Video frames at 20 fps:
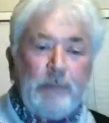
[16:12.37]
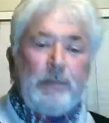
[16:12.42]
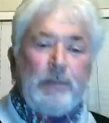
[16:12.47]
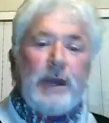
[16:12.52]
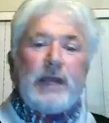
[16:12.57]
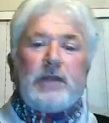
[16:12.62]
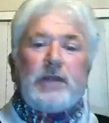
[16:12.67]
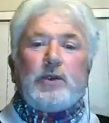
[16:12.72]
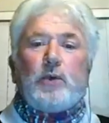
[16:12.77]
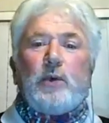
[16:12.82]

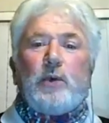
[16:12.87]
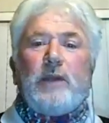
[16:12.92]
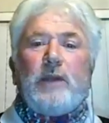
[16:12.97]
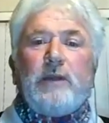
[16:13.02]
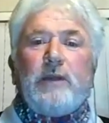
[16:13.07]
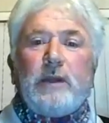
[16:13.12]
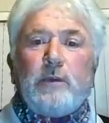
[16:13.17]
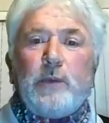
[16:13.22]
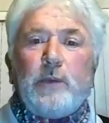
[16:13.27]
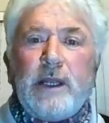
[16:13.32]
But
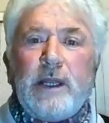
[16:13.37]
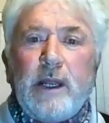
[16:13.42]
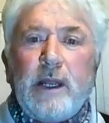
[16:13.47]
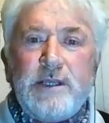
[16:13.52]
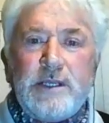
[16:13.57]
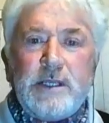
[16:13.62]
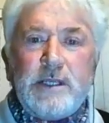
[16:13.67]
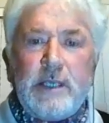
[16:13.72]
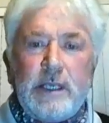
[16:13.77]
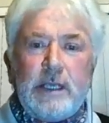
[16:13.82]
we
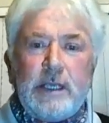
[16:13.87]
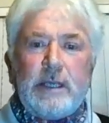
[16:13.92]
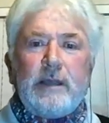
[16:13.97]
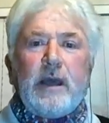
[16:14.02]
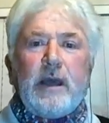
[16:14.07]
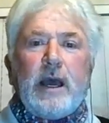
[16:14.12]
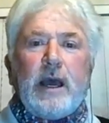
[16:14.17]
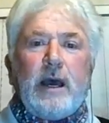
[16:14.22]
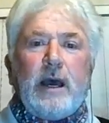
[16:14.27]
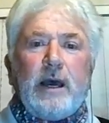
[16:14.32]
don't see